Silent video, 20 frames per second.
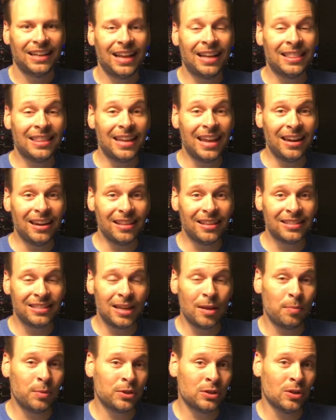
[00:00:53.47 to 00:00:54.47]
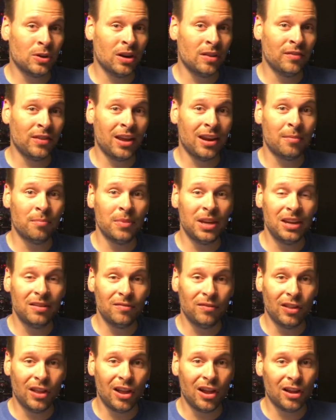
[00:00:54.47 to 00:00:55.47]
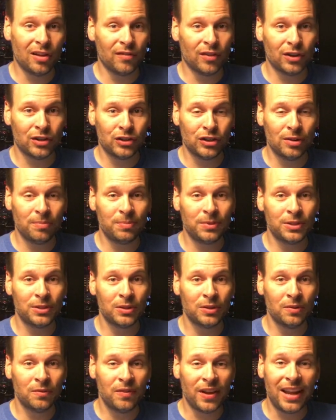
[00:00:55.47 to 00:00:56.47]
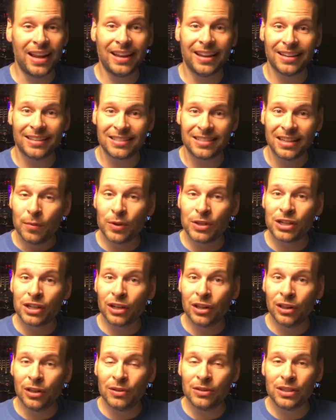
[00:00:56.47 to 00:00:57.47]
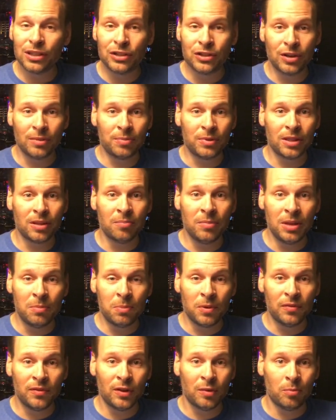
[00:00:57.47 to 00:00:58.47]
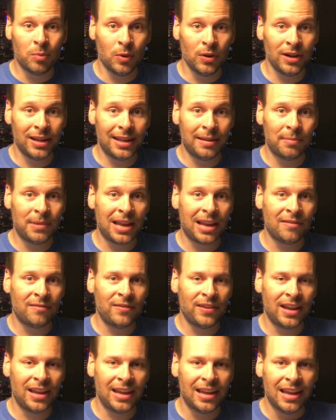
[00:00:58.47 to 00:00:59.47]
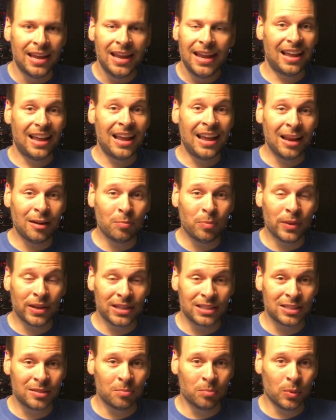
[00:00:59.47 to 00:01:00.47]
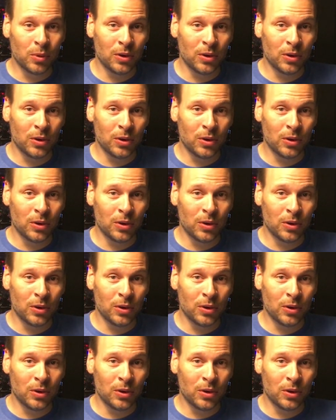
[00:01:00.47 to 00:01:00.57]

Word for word: At the end of this episode, I've got a mini vlog of our trip to Vegas, which which includes a trip to the Meepleville Board Game Cafe and playing some